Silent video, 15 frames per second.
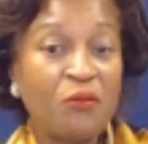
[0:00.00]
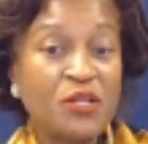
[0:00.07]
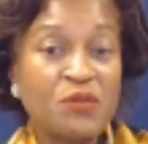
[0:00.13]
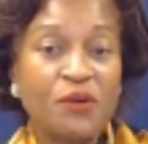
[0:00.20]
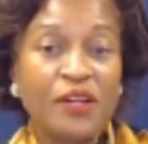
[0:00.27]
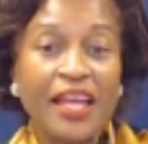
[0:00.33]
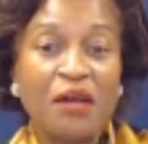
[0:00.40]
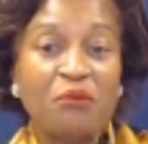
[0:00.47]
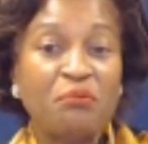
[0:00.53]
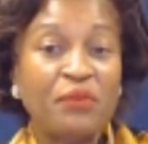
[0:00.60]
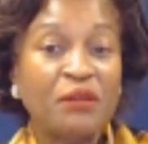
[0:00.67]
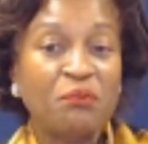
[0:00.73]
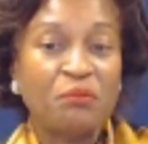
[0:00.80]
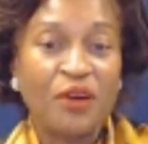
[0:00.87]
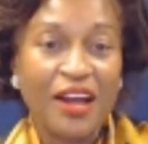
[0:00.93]
which will help
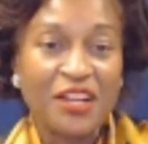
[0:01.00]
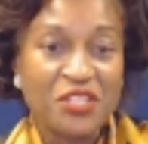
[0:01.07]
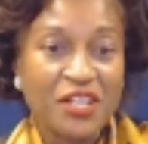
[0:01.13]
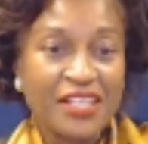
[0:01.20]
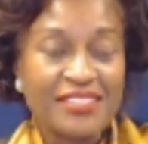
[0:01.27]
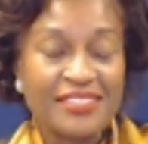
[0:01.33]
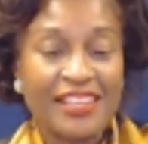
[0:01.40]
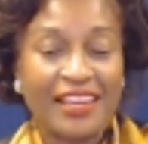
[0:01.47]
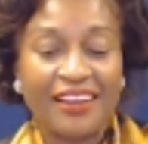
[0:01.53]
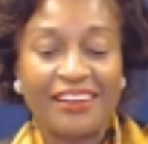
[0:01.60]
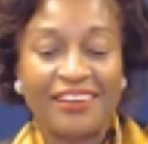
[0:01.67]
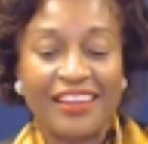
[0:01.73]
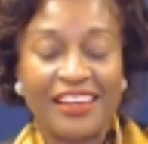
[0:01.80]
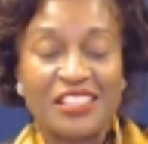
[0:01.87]
build projects that